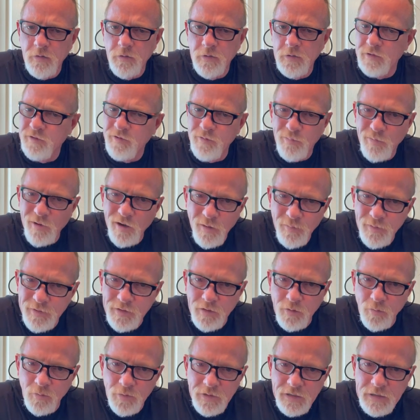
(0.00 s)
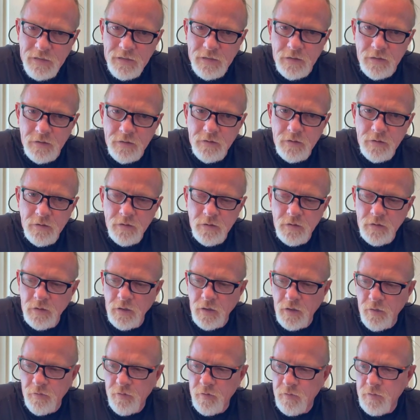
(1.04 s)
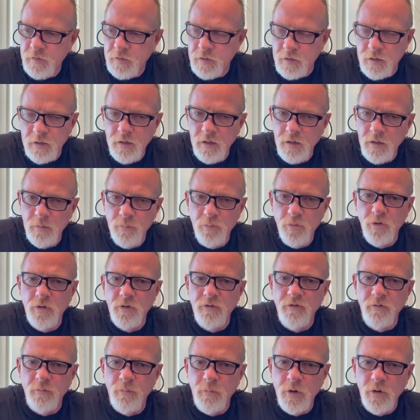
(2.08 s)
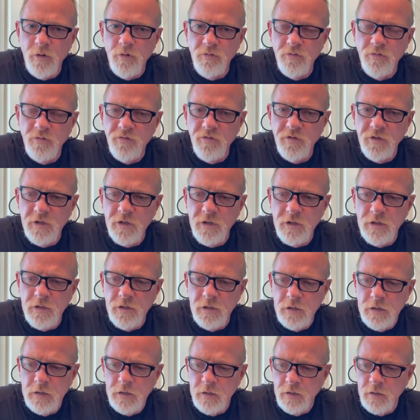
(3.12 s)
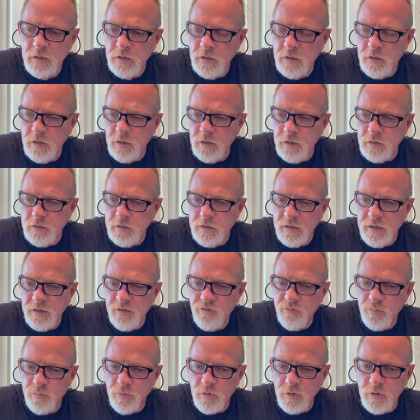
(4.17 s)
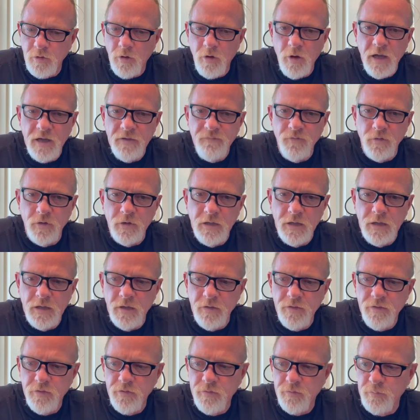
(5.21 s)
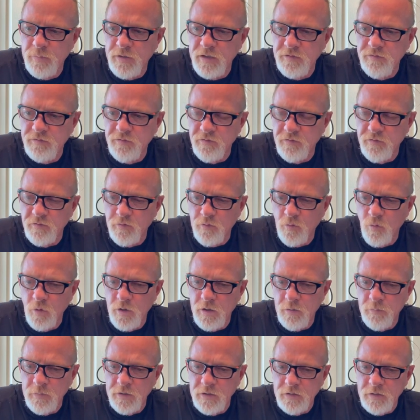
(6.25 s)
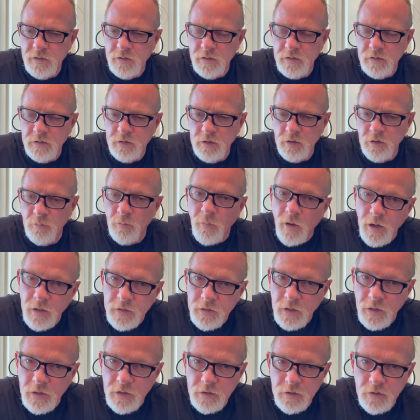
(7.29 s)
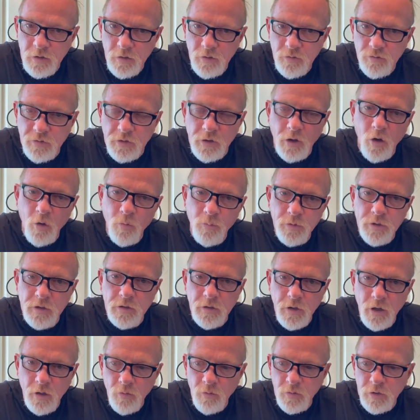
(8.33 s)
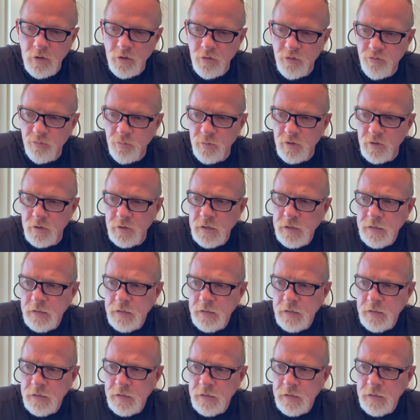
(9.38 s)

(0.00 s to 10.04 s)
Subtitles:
then you probably don't need it, other than a couple of emergency, desperate life or death pieces of equipment that you might not use and hope you don't use, but